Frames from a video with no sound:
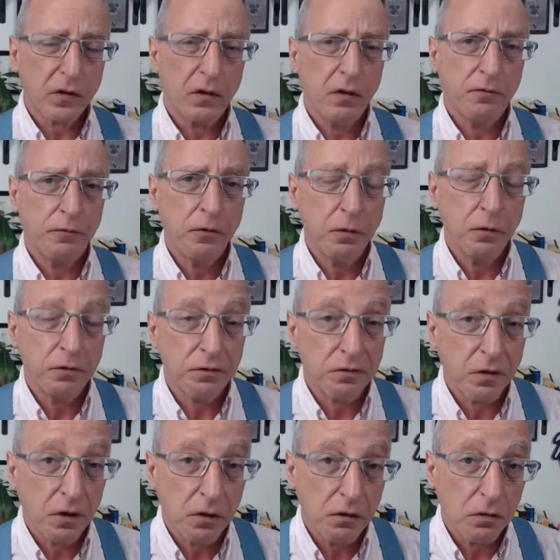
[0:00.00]
if you're a
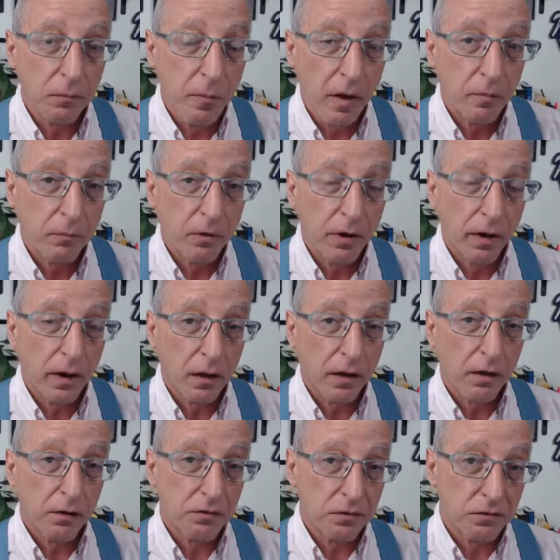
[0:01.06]
single member
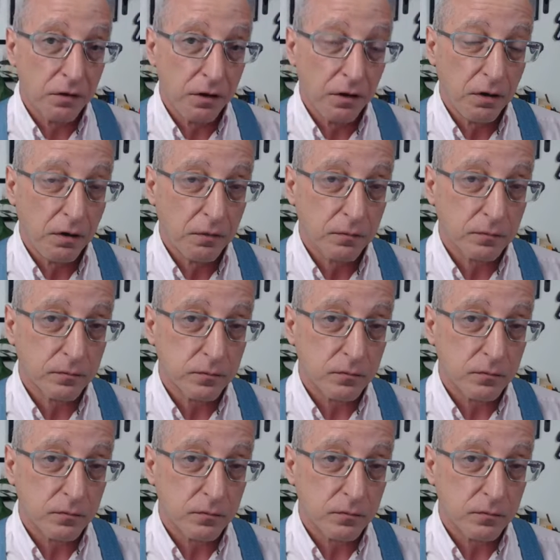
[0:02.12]
LLC,